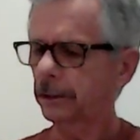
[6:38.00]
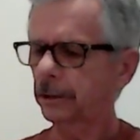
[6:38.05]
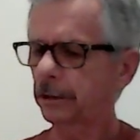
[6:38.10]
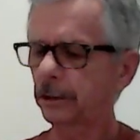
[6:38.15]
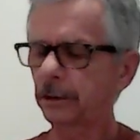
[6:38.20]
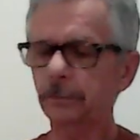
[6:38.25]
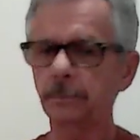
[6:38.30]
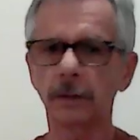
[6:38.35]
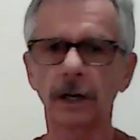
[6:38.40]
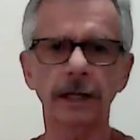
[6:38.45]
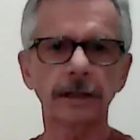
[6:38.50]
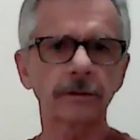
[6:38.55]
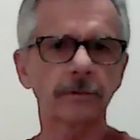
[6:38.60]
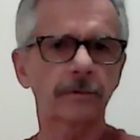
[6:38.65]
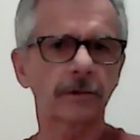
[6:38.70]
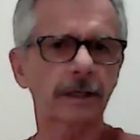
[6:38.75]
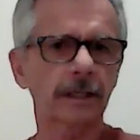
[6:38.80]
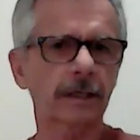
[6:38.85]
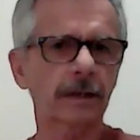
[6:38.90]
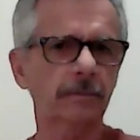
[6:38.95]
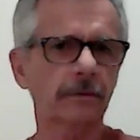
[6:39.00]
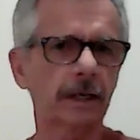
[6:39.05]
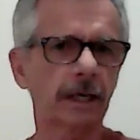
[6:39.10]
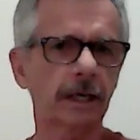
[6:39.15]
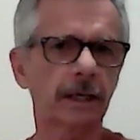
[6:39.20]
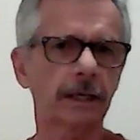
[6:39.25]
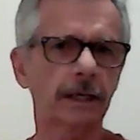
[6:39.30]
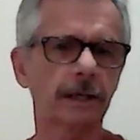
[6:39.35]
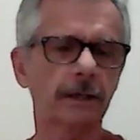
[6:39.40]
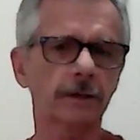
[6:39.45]
you might think of
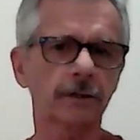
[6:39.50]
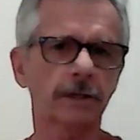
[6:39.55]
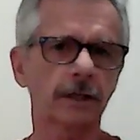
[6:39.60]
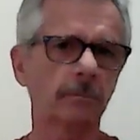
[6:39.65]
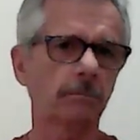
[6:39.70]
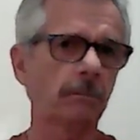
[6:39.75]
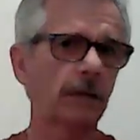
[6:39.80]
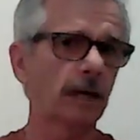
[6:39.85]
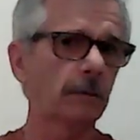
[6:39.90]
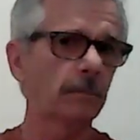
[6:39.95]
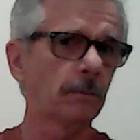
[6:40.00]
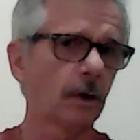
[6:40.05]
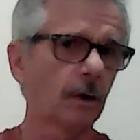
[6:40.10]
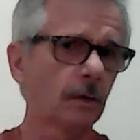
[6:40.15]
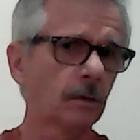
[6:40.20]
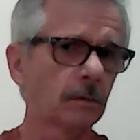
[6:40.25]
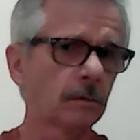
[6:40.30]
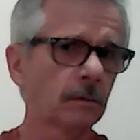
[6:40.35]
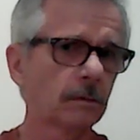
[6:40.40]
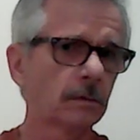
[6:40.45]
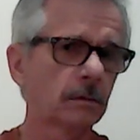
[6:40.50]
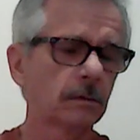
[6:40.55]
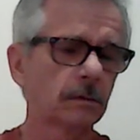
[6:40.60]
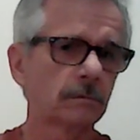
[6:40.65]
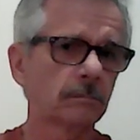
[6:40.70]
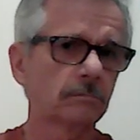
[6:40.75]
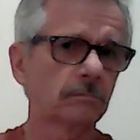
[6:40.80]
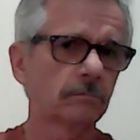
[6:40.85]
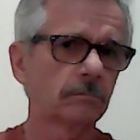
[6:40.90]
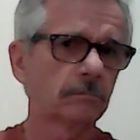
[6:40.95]
that as a memo
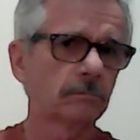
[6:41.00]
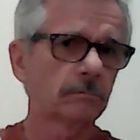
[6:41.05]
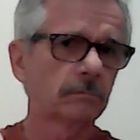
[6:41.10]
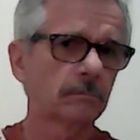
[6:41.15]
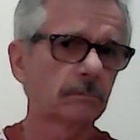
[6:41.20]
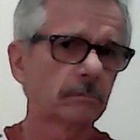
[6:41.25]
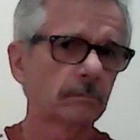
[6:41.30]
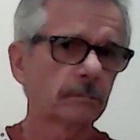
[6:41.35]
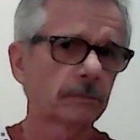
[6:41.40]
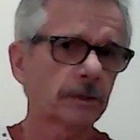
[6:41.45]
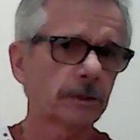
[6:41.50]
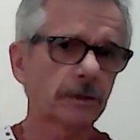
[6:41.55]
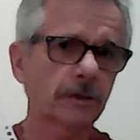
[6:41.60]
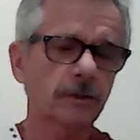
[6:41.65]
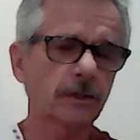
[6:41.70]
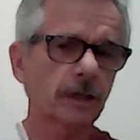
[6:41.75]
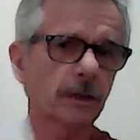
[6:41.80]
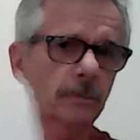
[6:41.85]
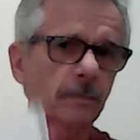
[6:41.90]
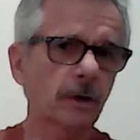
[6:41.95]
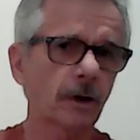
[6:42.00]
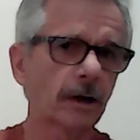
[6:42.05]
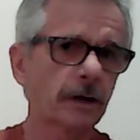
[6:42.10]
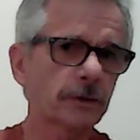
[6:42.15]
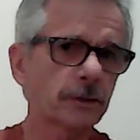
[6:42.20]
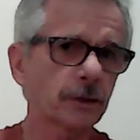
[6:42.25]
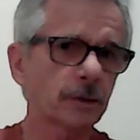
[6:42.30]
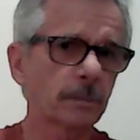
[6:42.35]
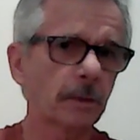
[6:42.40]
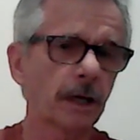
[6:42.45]
to the
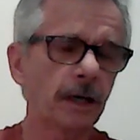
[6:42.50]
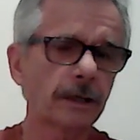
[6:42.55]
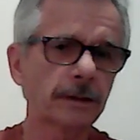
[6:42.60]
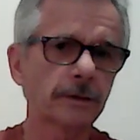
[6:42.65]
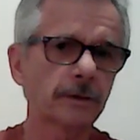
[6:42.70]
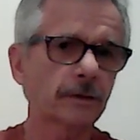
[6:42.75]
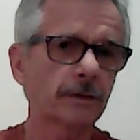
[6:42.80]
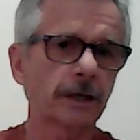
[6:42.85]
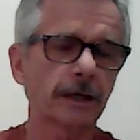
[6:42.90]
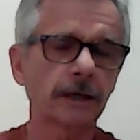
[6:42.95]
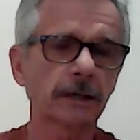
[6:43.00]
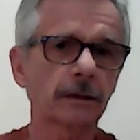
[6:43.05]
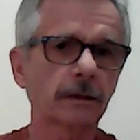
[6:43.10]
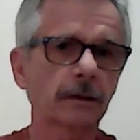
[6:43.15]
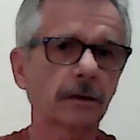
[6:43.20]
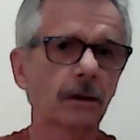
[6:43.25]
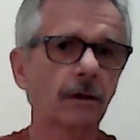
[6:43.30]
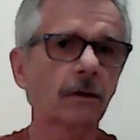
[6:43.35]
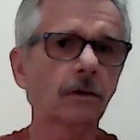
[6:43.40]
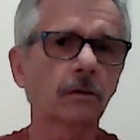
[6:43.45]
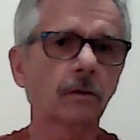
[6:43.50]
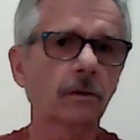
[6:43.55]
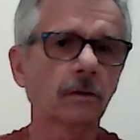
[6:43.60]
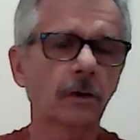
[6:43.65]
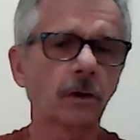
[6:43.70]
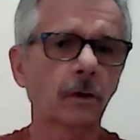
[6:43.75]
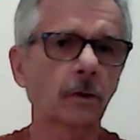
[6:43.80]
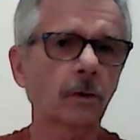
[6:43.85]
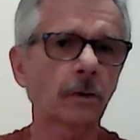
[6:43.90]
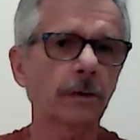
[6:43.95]
subconscious mind and saying,
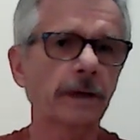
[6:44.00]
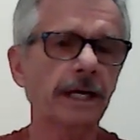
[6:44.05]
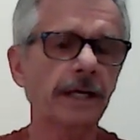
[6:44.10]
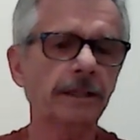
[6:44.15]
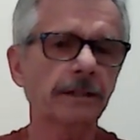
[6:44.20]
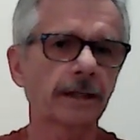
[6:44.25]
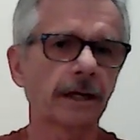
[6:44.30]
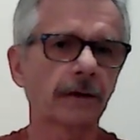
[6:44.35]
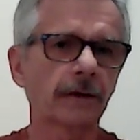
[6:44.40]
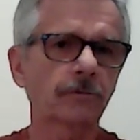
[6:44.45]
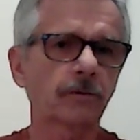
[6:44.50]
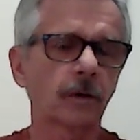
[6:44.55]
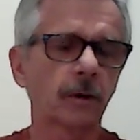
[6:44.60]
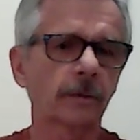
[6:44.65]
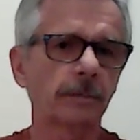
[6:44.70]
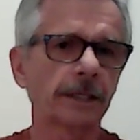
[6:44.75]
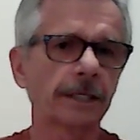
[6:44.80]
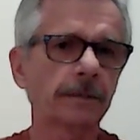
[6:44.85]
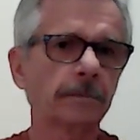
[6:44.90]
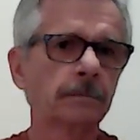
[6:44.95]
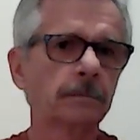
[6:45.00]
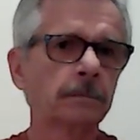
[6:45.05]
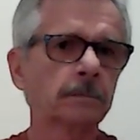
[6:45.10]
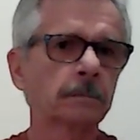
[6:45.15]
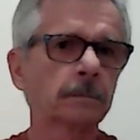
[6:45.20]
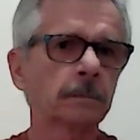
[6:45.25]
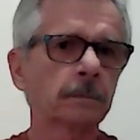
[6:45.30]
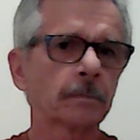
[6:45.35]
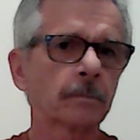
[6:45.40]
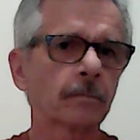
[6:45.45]
go create that for me.
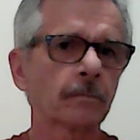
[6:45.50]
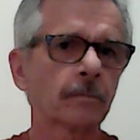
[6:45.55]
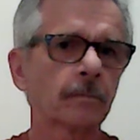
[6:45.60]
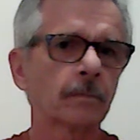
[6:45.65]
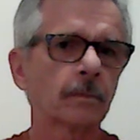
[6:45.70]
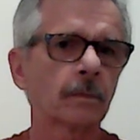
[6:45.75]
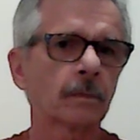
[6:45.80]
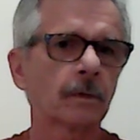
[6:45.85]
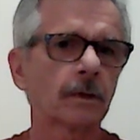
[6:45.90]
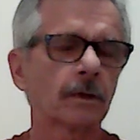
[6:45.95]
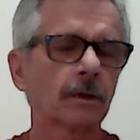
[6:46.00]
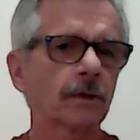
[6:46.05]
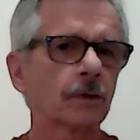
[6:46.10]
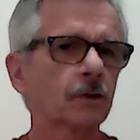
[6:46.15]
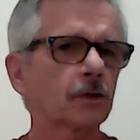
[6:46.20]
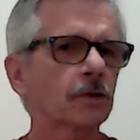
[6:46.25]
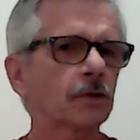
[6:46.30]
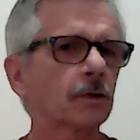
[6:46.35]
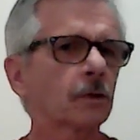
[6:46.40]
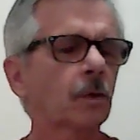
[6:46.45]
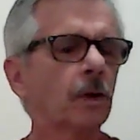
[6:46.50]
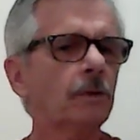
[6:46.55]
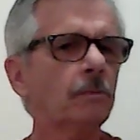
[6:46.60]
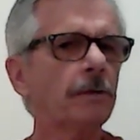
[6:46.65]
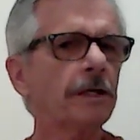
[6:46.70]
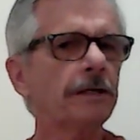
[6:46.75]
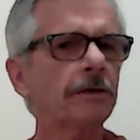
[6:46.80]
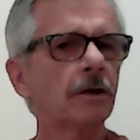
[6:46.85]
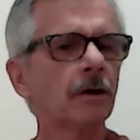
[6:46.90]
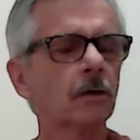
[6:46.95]
So when
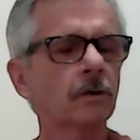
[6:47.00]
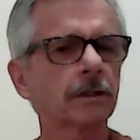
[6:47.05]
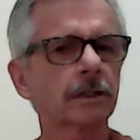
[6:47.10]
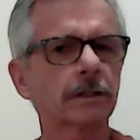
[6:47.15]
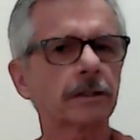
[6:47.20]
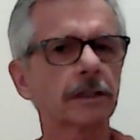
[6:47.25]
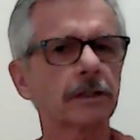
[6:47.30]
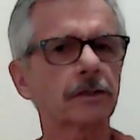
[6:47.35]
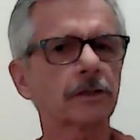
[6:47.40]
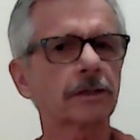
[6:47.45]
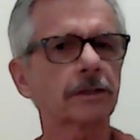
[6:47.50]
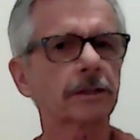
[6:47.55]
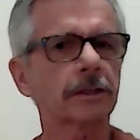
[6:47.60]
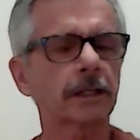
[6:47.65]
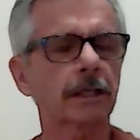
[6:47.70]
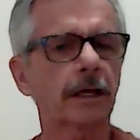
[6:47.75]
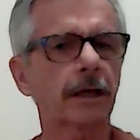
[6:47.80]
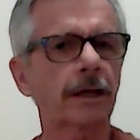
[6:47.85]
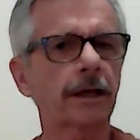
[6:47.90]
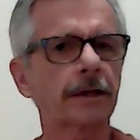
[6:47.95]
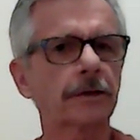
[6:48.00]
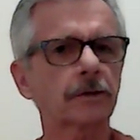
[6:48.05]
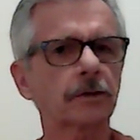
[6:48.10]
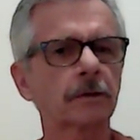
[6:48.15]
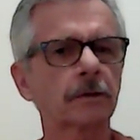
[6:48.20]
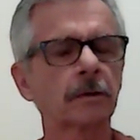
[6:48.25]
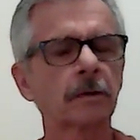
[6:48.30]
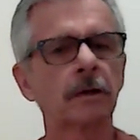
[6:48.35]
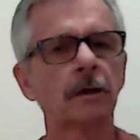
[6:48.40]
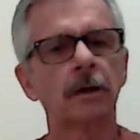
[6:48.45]
we know that this is the
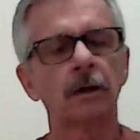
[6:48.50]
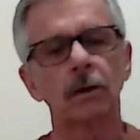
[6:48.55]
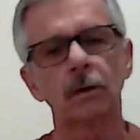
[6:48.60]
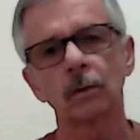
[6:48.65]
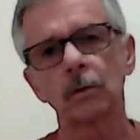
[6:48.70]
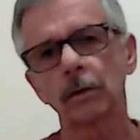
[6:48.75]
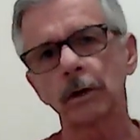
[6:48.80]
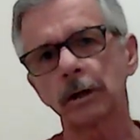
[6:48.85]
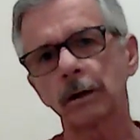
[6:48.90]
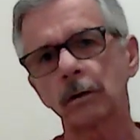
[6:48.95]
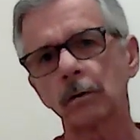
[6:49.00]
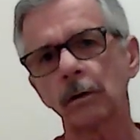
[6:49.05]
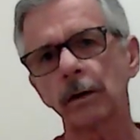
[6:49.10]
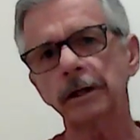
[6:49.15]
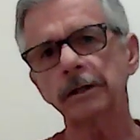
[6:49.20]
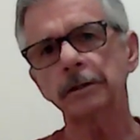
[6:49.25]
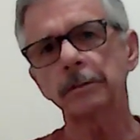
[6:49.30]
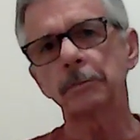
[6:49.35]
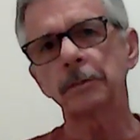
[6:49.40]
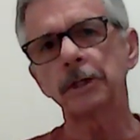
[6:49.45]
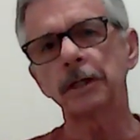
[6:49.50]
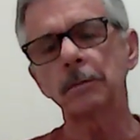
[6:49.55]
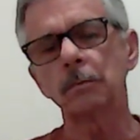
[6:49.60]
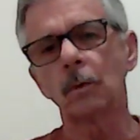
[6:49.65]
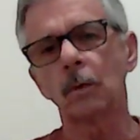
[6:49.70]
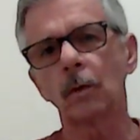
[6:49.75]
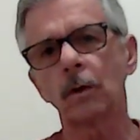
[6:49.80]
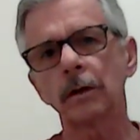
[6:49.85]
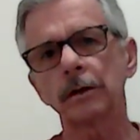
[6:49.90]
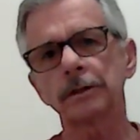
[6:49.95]
case, we're going to be
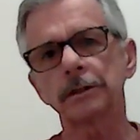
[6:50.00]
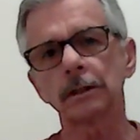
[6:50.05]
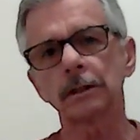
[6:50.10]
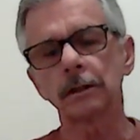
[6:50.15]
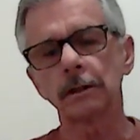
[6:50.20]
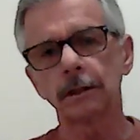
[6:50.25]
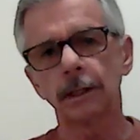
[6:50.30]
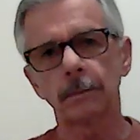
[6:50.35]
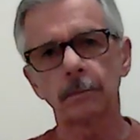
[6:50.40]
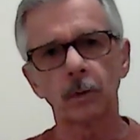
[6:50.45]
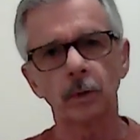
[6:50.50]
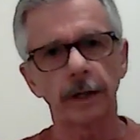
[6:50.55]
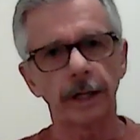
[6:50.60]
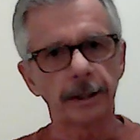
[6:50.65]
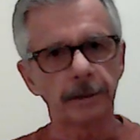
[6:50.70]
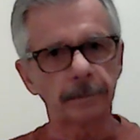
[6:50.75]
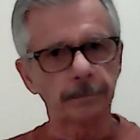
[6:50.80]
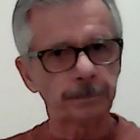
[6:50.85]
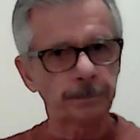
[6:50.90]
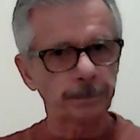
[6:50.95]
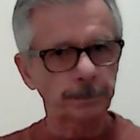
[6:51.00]
more deliberate